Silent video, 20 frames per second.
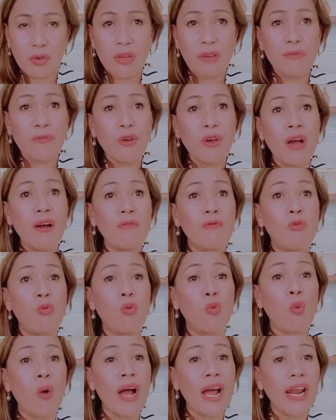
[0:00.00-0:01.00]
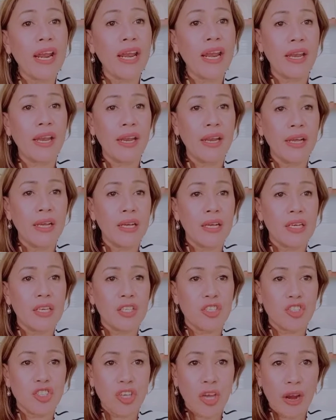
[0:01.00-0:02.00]
So, if you have one
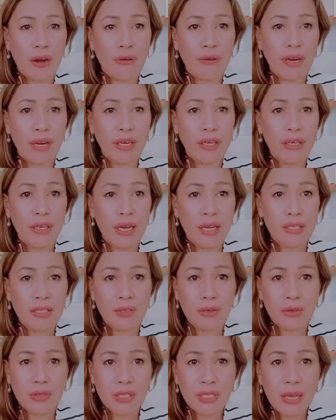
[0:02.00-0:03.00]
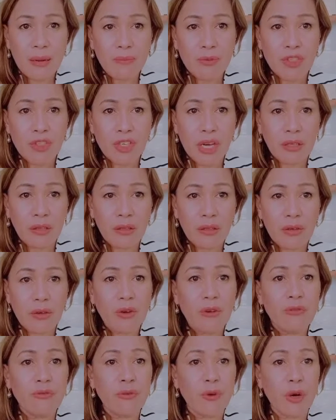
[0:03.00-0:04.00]
gerund as your subject,
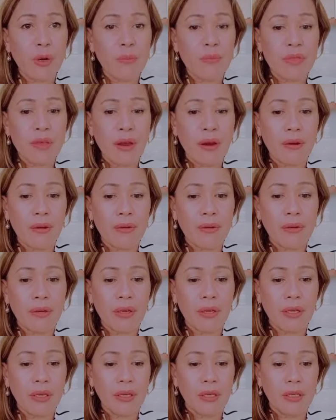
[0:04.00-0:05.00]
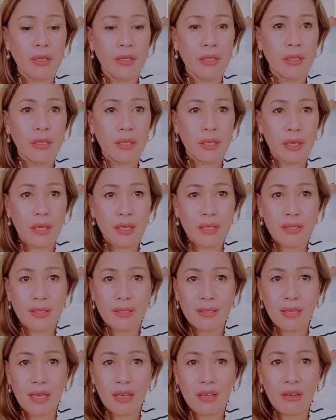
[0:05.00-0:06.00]
your verb there
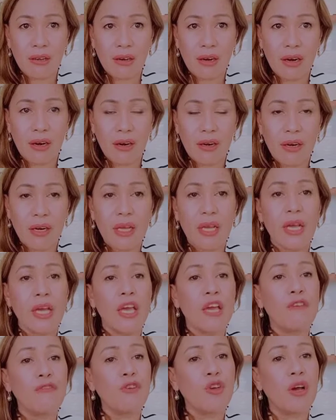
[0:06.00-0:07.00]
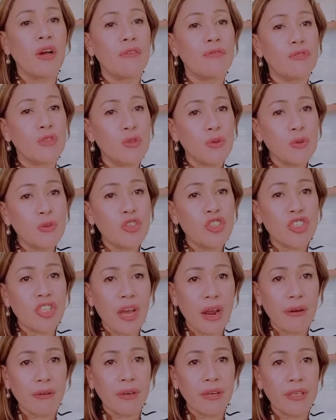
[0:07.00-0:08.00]
is singular. If you have two
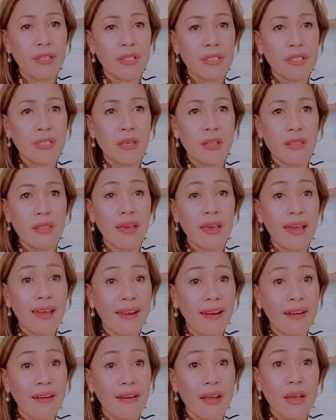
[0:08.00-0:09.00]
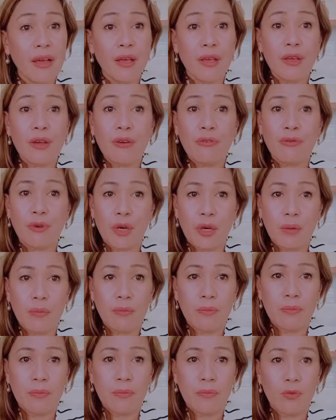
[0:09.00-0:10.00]
gerunds, then your
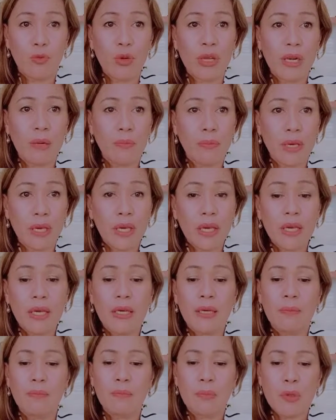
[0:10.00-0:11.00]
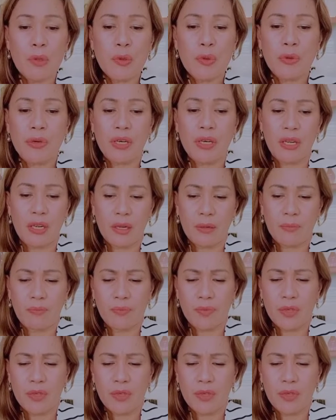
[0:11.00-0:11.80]
verb will be plural.